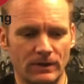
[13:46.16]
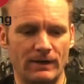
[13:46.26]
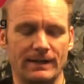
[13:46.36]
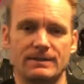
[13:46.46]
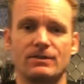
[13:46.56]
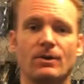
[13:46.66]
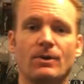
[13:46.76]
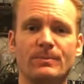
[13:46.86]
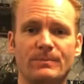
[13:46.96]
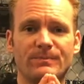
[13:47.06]
All right,
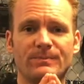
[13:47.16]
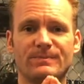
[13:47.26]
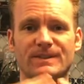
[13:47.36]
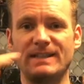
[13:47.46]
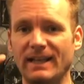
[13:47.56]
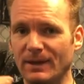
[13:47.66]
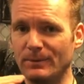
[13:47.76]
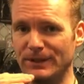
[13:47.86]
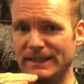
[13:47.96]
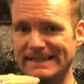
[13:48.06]
so stay like
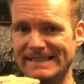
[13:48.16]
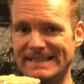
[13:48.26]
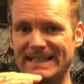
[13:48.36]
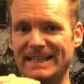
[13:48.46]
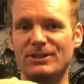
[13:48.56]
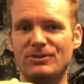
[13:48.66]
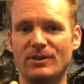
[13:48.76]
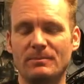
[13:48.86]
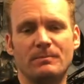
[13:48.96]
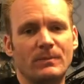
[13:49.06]
Woody, stay in
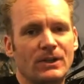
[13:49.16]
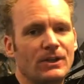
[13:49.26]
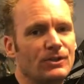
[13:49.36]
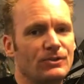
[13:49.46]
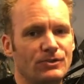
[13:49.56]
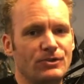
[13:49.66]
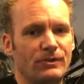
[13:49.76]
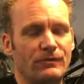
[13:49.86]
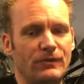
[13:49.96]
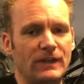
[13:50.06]
trim. Use
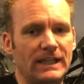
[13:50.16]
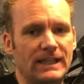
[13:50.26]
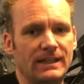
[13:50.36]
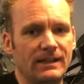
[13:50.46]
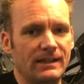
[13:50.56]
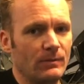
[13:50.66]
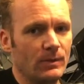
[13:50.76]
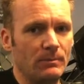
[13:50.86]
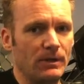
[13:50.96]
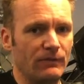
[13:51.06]
your feet
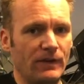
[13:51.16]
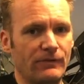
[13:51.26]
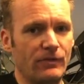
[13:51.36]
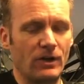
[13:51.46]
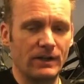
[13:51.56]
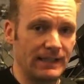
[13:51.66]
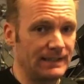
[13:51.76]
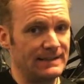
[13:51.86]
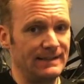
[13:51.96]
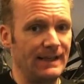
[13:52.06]
with a modified frog
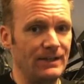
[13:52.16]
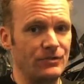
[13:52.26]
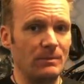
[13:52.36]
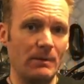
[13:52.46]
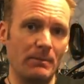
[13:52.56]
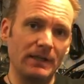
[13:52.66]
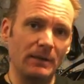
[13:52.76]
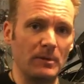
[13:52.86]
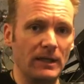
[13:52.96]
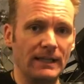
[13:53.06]
kick to stay in trim and
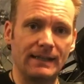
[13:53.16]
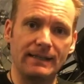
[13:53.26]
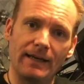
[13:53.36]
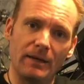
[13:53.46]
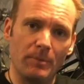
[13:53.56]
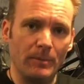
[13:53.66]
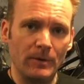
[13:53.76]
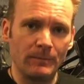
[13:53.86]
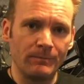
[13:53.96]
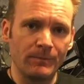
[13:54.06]
manipulate that air
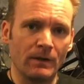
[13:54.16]
bubble.